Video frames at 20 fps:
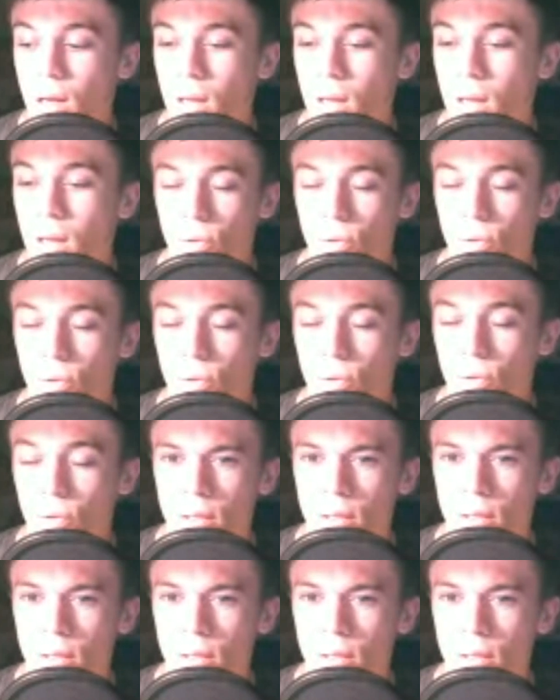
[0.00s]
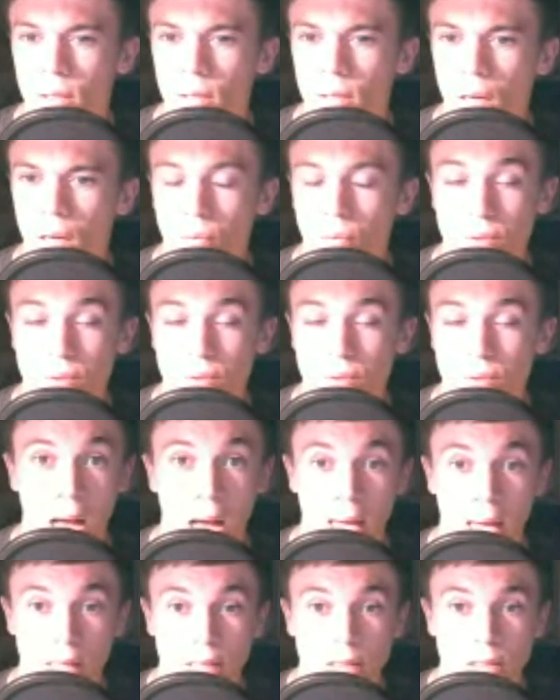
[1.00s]
Luke was
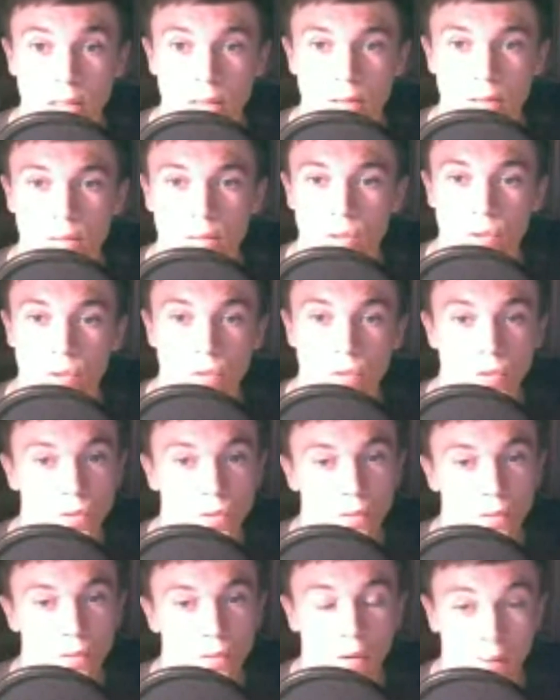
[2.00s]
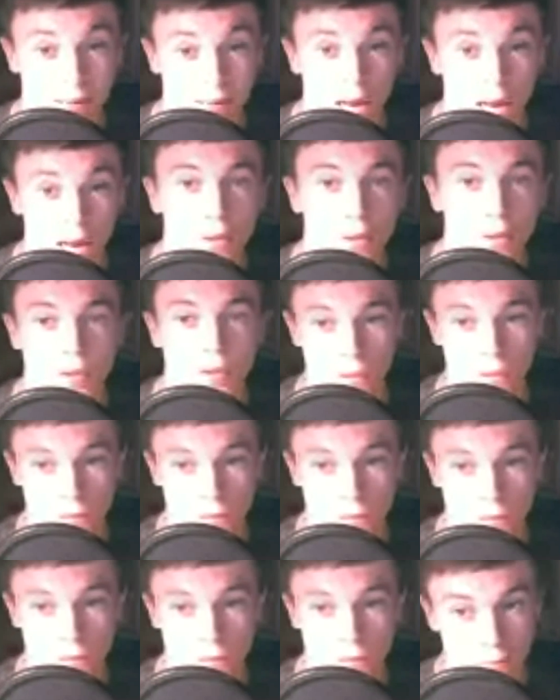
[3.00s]
asked by Daryl to
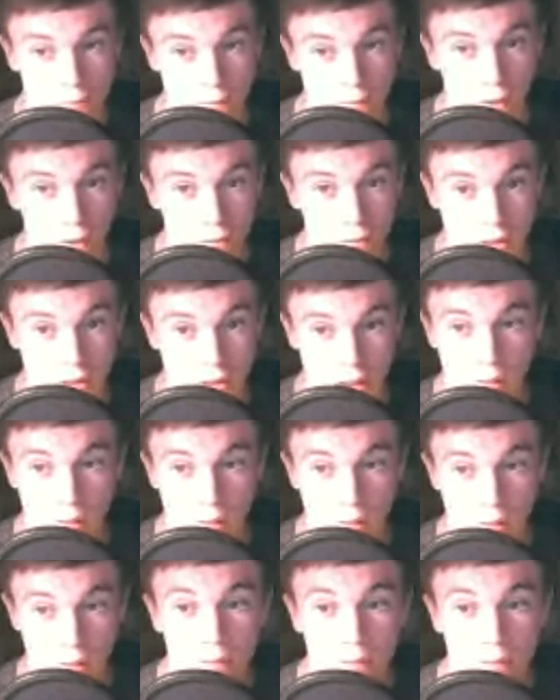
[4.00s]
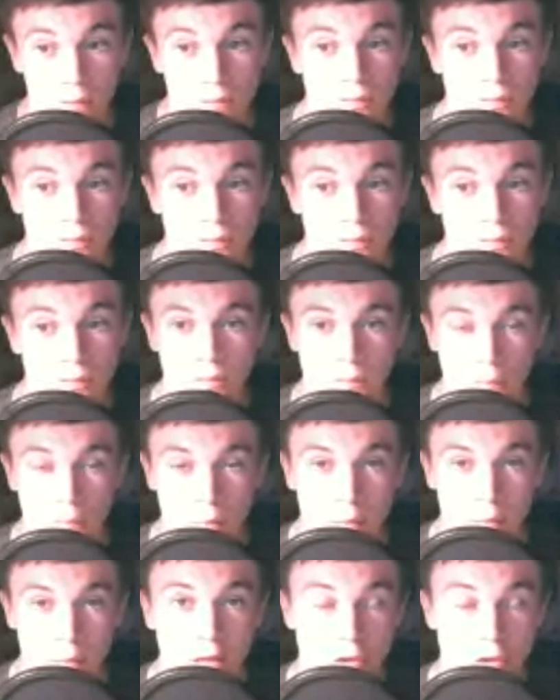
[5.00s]
hold his arm out.
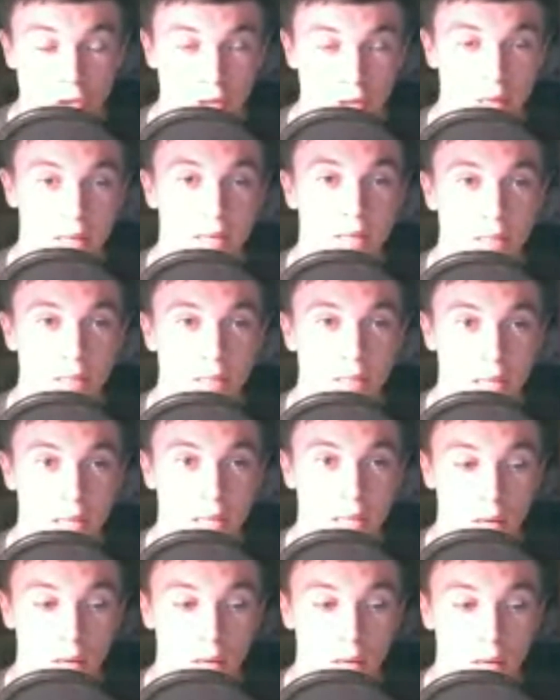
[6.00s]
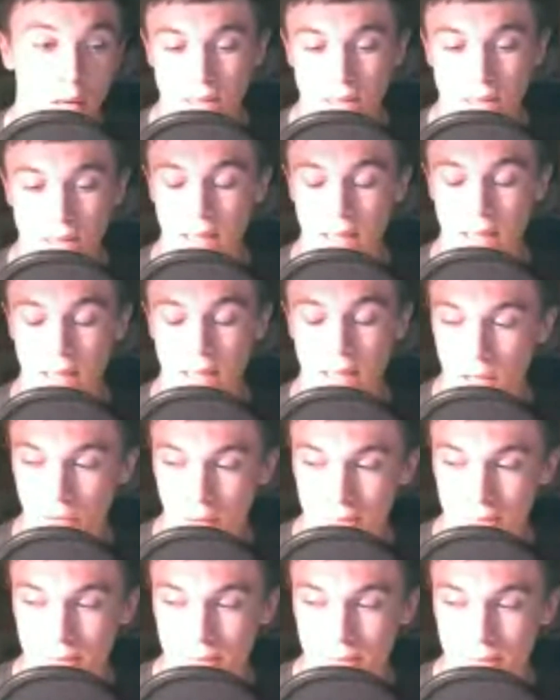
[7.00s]
Literally said he
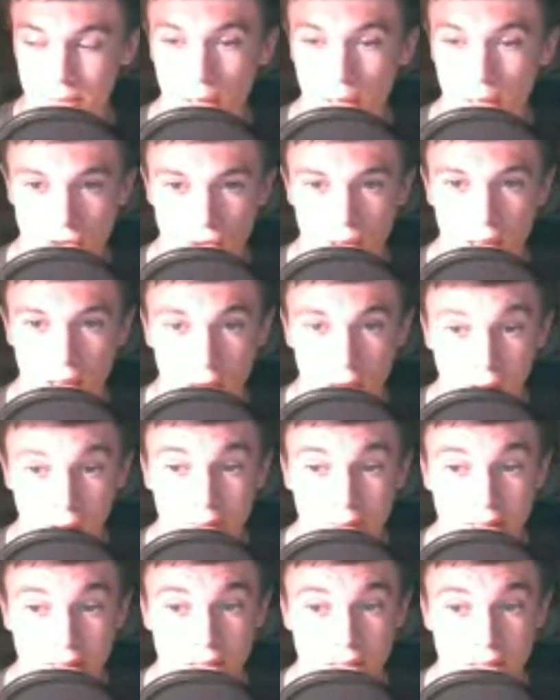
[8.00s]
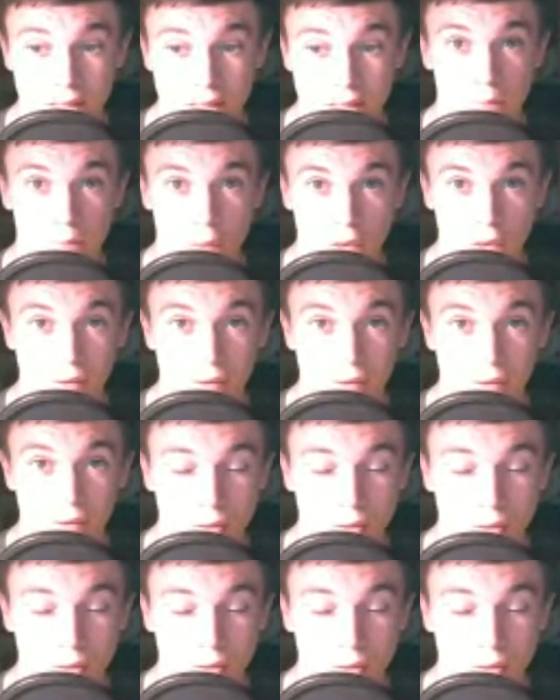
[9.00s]
grabbed his arm, he grabbed
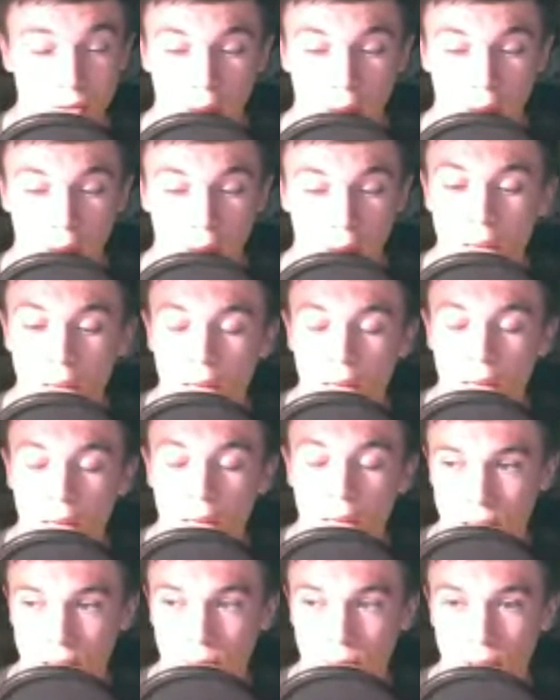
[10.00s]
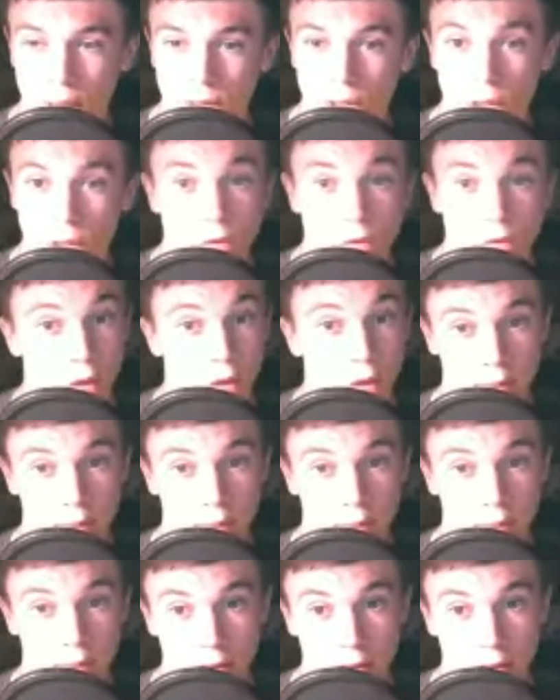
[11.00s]
Luke's arm, and he said to me, "Do you trust me
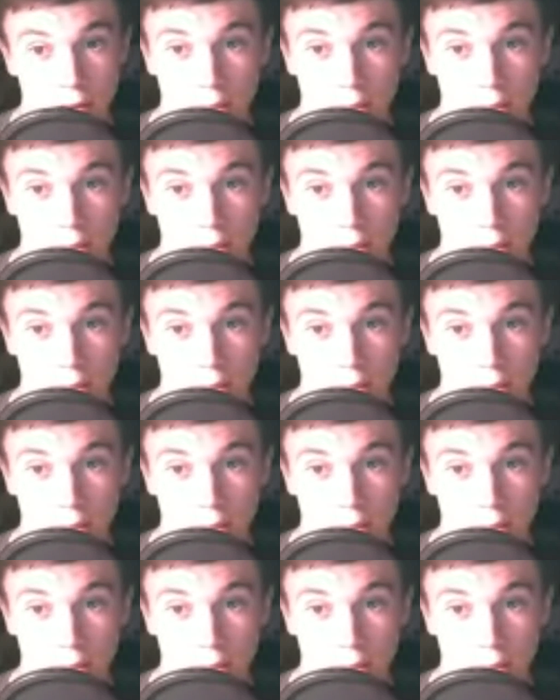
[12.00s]
on this?